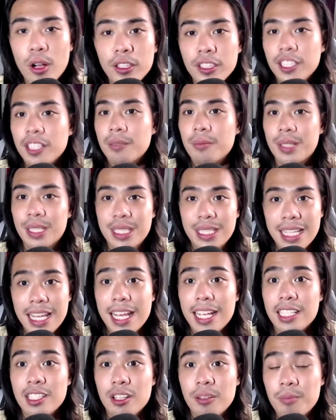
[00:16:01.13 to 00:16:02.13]
your
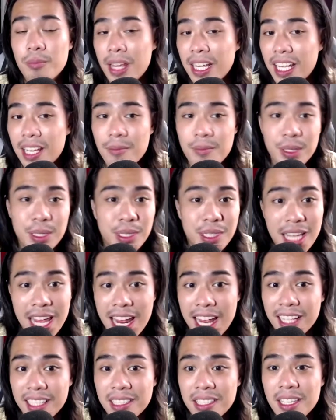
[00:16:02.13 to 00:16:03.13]
mistakes or making
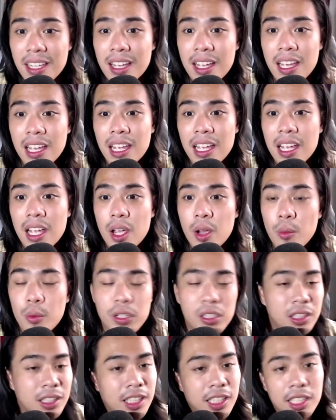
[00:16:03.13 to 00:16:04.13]
mistakes will
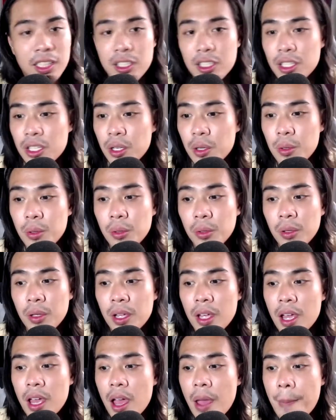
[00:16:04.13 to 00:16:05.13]
teach you
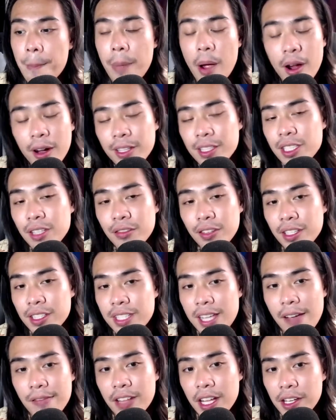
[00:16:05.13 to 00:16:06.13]
parts of
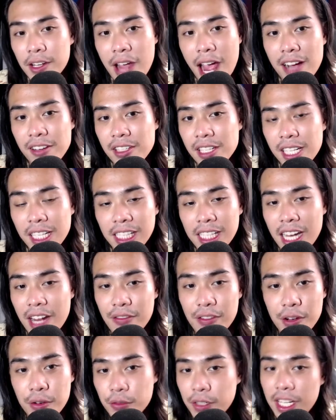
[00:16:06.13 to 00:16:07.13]
yourself that you actually
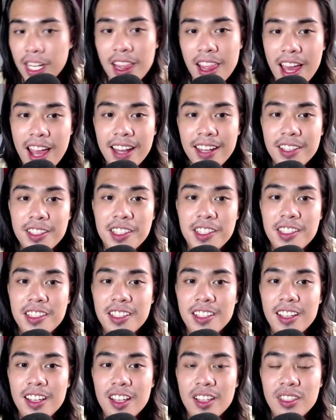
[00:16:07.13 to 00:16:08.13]
never realized.
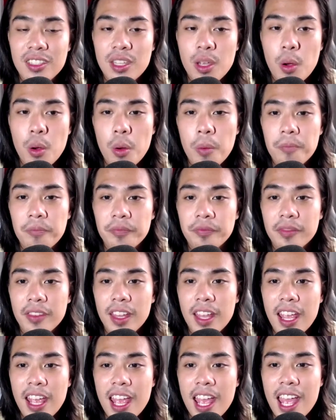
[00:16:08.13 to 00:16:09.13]
So
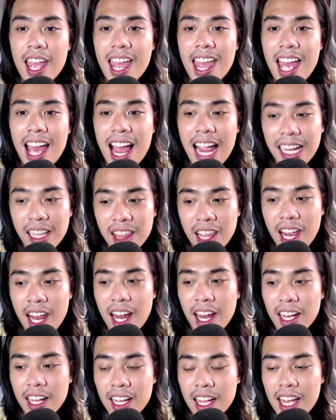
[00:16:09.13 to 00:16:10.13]
I
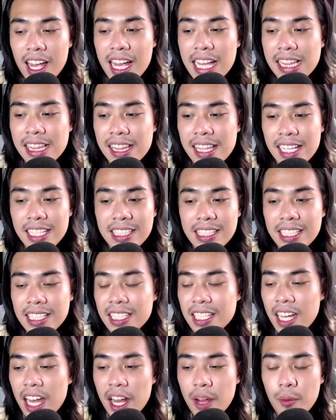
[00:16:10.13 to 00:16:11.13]
think and this
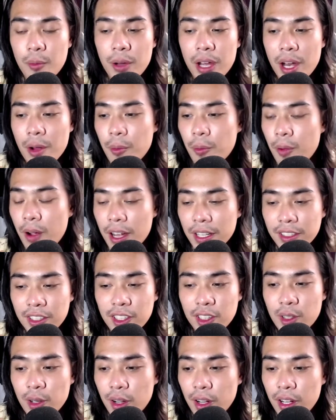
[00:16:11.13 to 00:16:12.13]
season what I want you
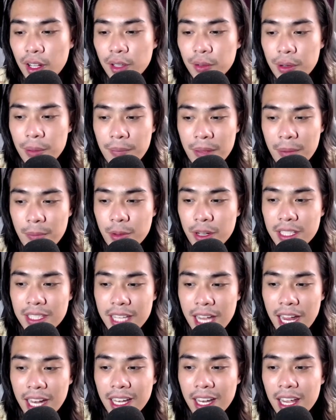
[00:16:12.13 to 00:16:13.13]
to all remember is
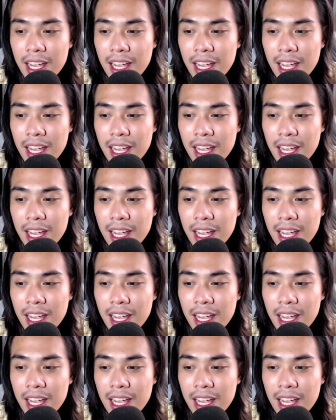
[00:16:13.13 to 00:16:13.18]
that